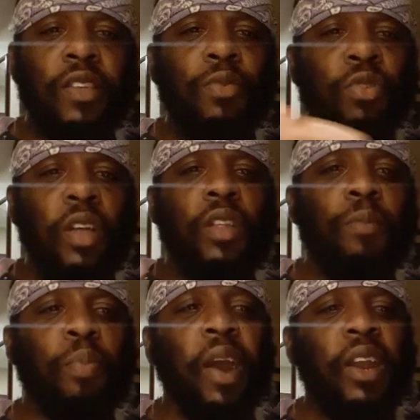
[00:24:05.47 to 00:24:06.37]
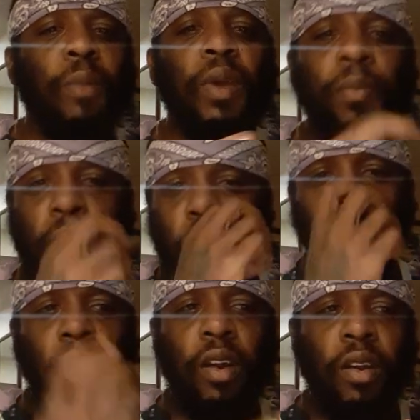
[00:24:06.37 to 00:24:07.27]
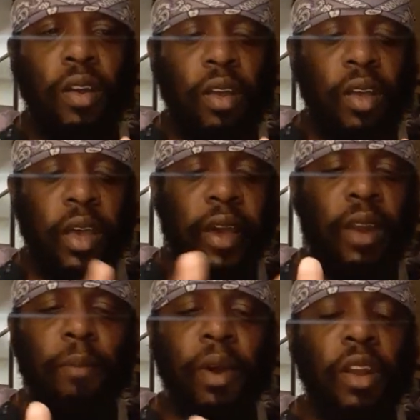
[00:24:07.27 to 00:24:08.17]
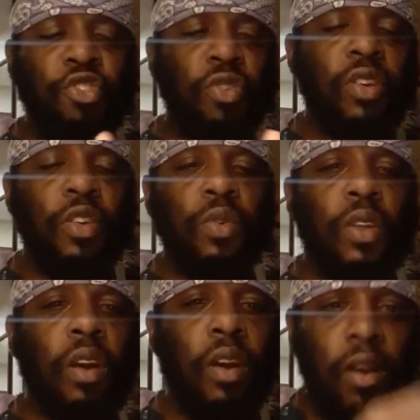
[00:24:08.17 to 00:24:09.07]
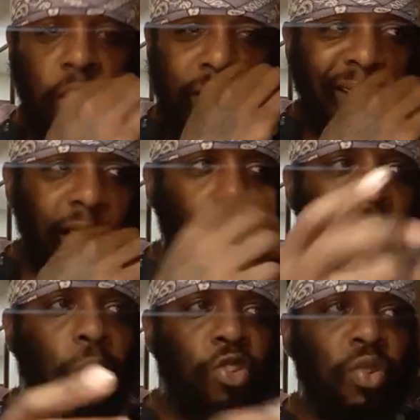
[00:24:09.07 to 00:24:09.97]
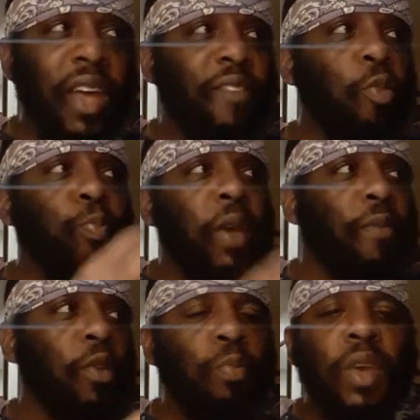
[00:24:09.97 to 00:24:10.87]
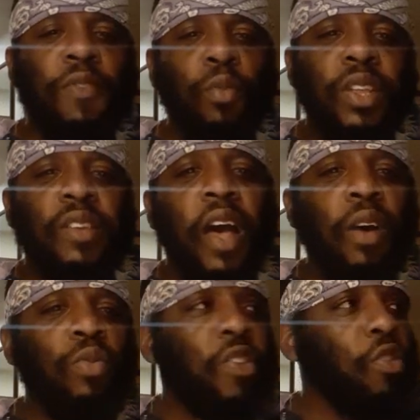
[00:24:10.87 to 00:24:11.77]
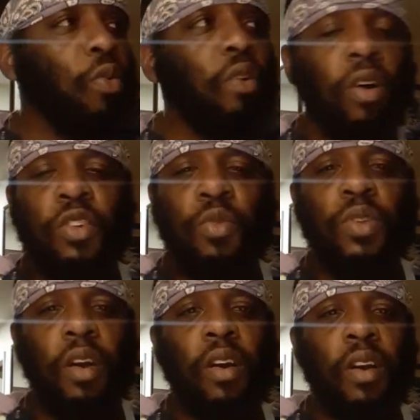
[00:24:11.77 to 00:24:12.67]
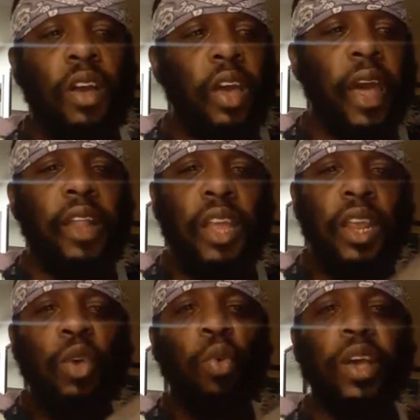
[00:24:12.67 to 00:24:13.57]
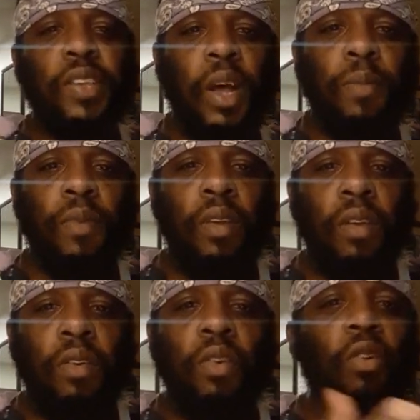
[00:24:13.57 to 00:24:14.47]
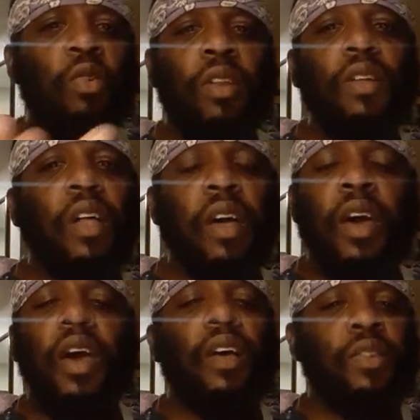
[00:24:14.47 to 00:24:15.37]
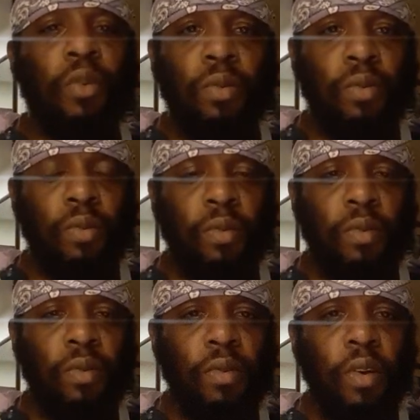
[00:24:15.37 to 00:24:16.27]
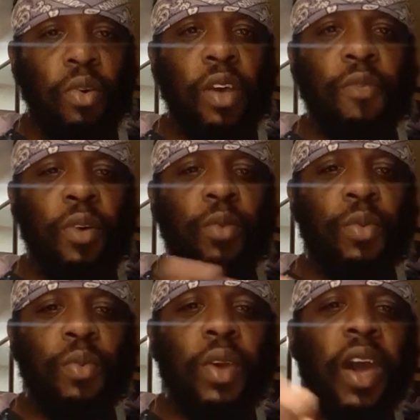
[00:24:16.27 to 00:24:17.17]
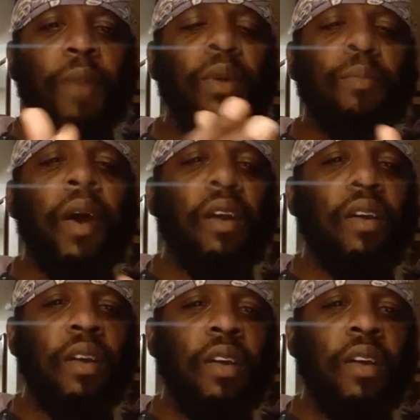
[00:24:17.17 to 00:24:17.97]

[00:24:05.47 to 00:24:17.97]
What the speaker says: that's like the brand of people who aren't in the ministry at 2/3. How would you like you beefing with this guy who's a so-called 2/3, and then he wakes up? You're going to look like an asshole. Okay, we got to be better